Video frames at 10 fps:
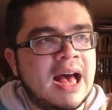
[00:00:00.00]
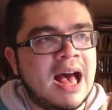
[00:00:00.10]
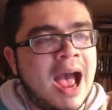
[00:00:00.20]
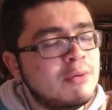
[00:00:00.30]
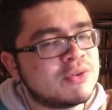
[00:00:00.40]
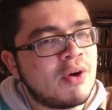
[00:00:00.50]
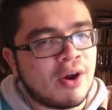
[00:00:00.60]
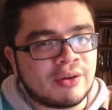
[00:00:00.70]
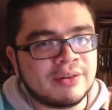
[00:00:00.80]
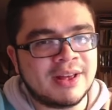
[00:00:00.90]
I was wrong.
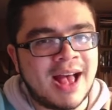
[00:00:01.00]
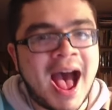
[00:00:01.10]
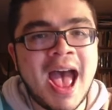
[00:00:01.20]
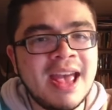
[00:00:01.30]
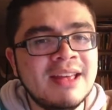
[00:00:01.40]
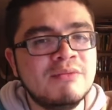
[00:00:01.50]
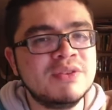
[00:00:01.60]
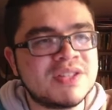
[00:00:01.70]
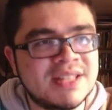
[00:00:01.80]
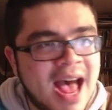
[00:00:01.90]
I
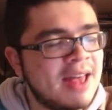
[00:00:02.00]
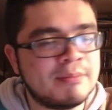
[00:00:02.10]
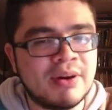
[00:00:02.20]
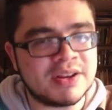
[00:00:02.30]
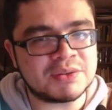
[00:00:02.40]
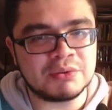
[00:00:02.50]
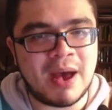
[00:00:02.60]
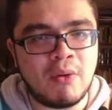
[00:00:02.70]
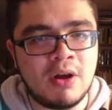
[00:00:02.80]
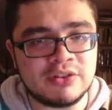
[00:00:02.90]
was not impressed with
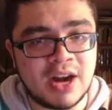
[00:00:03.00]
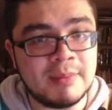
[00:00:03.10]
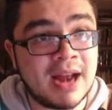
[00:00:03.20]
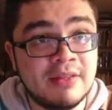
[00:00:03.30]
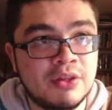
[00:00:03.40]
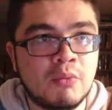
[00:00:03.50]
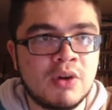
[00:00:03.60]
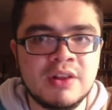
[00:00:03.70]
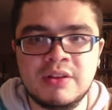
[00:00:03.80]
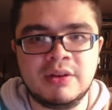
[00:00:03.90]
Matt Waldron. I mean, I, the, one
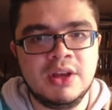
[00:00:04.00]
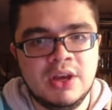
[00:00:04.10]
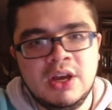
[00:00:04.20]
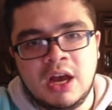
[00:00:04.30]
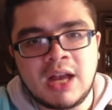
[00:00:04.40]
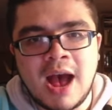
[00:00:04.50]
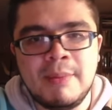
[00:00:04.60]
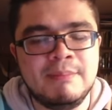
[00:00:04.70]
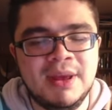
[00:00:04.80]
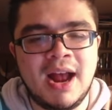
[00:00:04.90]
of the... a common
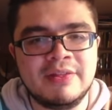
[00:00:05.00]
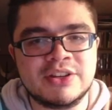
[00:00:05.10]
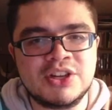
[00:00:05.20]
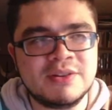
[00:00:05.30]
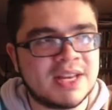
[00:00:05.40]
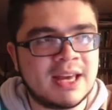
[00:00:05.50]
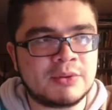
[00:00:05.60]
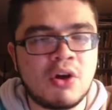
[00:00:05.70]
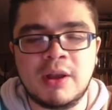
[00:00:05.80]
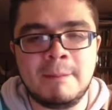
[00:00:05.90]
bit on this show is I kept
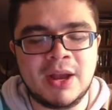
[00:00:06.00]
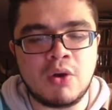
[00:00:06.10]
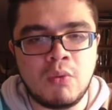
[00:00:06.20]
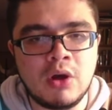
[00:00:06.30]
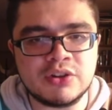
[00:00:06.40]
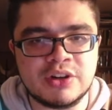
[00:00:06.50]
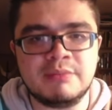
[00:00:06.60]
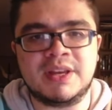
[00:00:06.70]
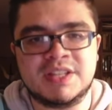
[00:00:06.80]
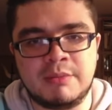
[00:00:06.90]
calling him Michael Waldron
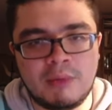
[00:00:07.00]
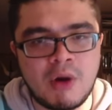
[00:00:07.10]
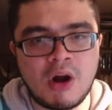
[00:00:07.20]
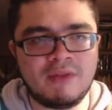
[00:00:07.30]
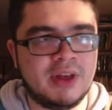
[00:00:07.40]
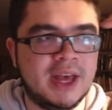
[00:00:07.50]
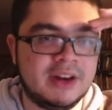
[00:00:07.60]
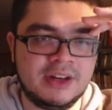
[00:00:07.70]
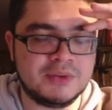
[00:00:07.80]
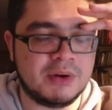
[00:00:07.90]
because I'm a Marvel head,
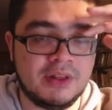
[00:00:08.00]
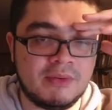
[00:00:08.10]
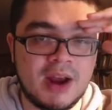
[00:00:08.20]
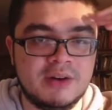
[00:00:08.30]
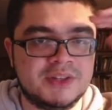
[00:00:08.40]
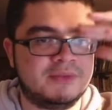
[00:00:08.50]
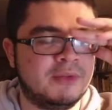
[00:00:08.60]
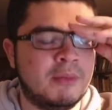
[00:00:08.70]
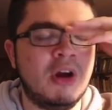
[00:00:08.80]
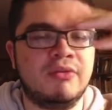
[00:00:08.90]
and he's one of the writers for
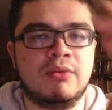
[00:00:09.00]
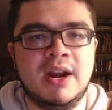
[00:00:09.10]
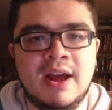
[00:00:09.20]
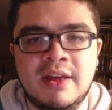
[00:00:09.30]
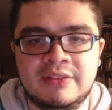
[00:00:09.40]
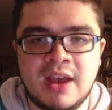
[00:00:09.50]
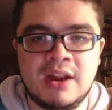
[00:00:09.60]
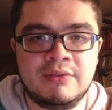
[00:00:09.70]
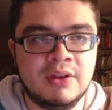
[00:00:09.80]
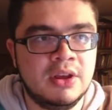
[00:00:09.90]
Marvel right now. That's kind
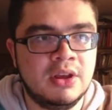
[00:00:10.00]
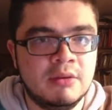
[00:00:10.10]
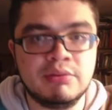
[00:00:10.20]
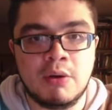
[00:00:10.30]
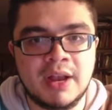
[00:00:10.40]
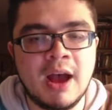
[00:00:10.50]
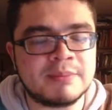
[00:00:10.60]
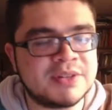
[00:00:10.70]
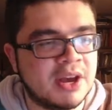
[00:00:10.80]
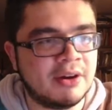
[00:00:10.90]
of blowing up.
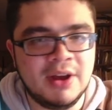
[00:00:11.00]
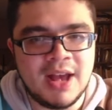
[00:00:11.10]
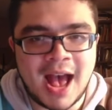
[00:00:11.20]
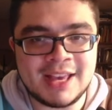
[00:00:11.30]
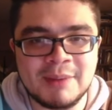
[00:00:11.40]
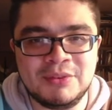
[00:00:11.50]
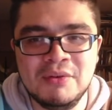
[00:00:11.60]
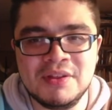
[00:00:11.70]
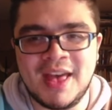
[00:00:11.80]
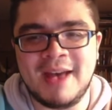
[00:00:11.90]
So I kept
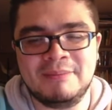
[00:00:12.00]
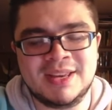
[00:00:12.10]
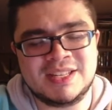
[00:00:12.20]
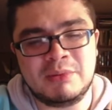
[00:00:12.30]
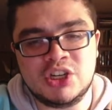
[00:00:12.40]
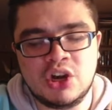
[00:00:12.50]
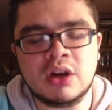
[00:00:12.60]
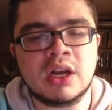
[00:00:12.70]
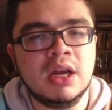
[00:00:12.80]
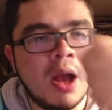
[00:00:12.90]
doing that because I'm a jerk.